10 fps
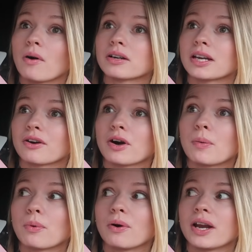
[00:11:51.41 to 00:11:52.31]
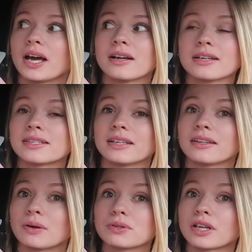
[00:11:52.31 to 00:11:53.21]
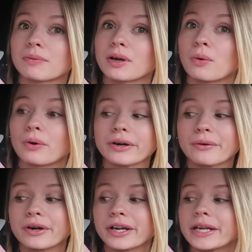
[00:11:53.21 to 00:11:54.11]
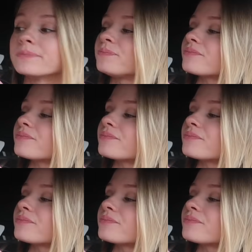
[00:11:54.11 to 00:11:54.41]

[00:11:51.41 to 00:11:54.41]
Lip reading: walked into Crumbl and I seen that there was gonna be an Oreo cookie.